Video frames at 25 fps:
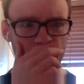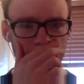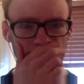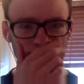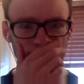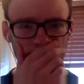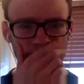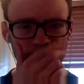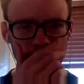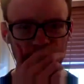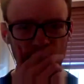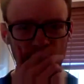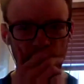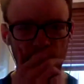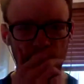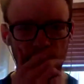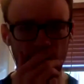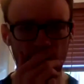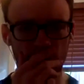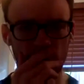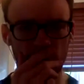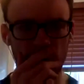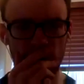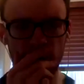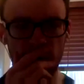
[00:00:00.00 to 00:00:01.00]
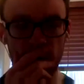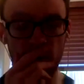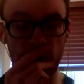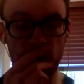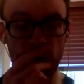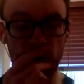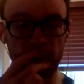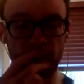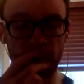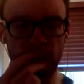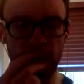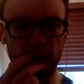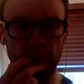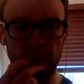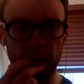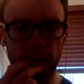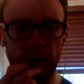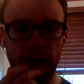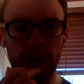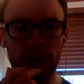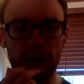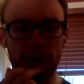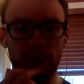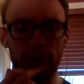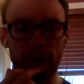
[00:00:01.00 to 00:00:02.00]
the only time I can
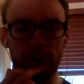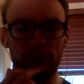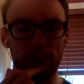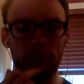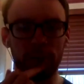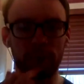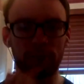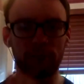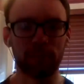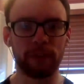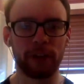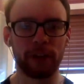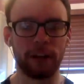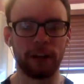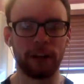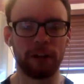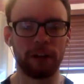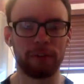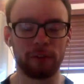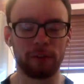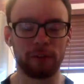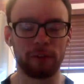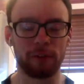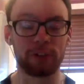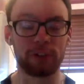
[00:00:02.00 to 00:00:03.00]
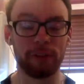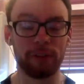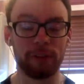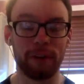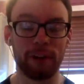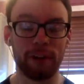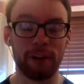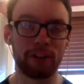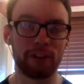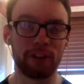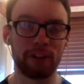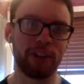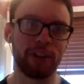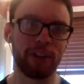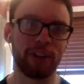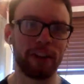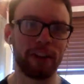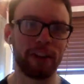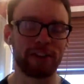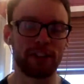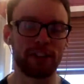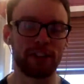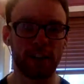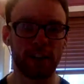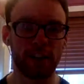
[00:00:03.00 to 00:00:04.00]
mind of him, the first time Celtic. Actually,
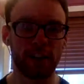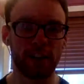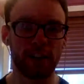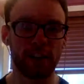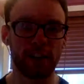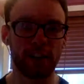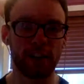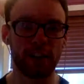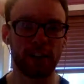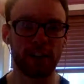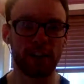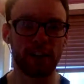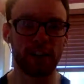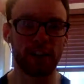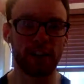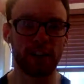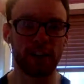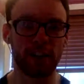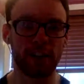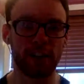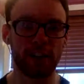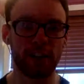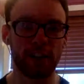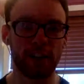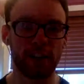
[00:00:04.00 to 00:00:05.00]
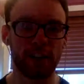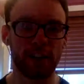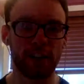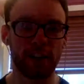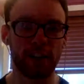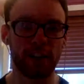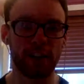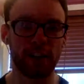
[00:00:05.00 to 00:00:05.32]
is against Celtic when he scored the goal.